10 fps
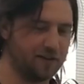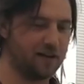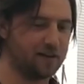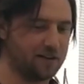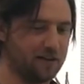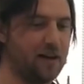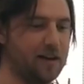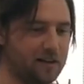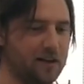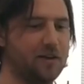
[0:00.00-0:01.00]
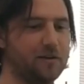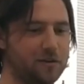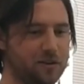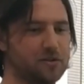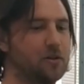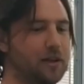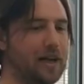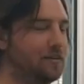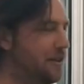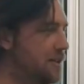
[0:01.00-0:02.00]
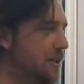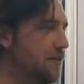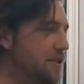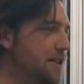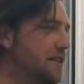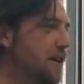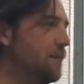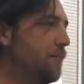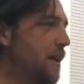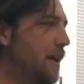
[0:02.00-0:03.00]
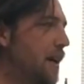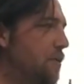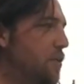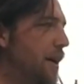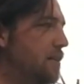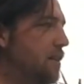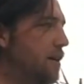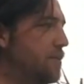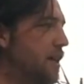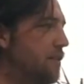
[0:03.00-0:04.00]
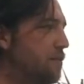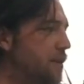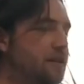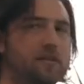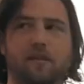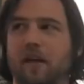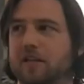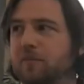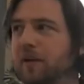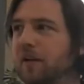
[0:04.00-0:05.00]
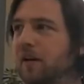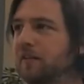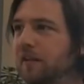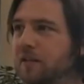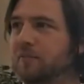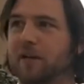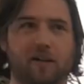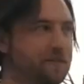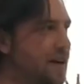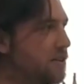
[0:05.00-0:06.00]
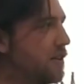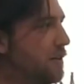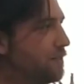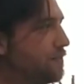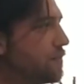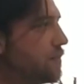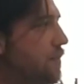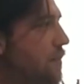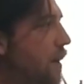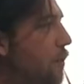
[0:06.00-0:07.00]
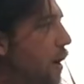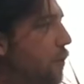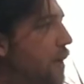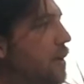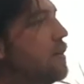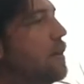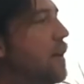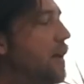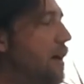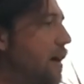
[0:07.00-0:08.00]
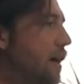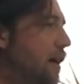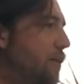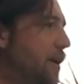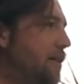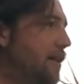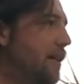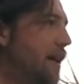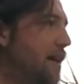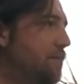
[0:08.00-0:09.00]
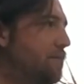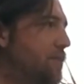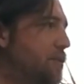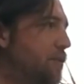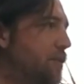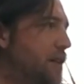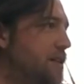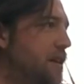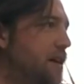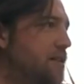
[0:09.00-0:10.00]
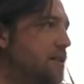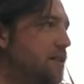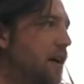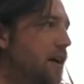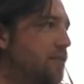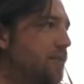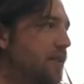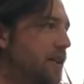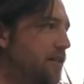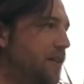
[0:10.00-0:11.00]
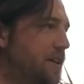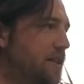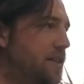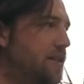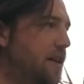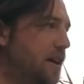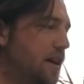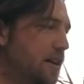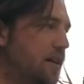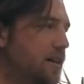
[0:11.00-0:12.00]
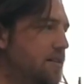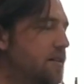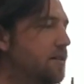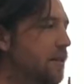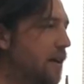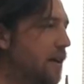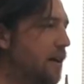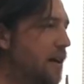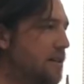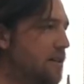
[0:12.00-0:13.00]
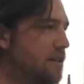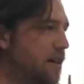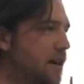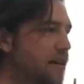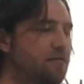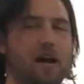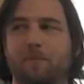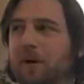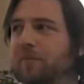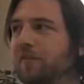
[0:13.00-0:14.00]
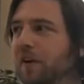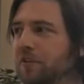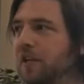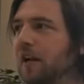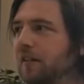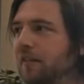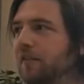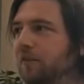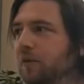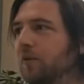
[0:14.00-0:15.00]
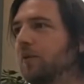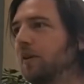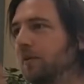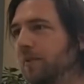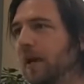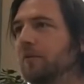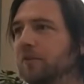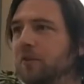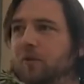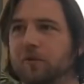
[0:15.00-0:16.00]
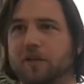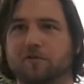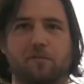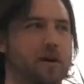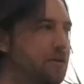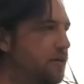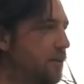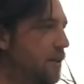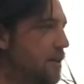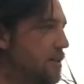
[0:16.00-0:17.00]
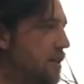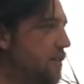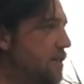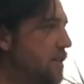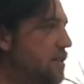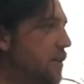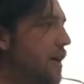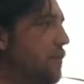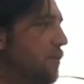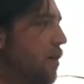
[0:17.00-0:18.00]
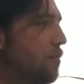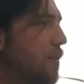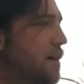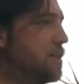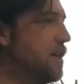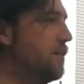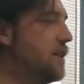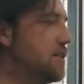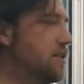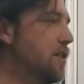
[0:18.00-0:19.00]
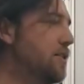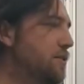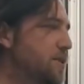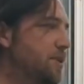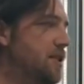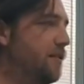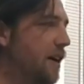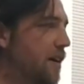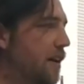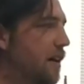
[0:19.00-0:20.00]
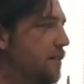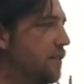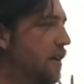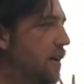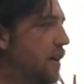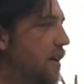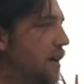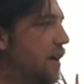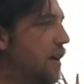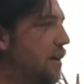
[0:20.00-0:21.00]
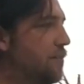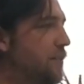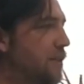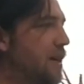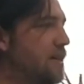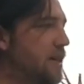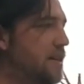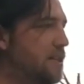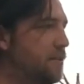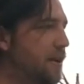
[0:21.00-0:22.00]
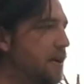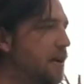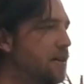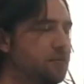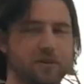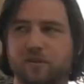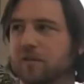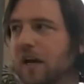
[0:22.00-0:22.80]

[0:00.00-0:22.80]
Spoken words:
our client code that's calling out to these services? How do we make it type safe with HTTP client, HTTP client factory? Well, we can declare sort of these nice typed interfaces and nice classes that kind of wrap up the functionality for being able to call these remote services. So here we've got my service, it's got some specific client that takes a HTTP client, which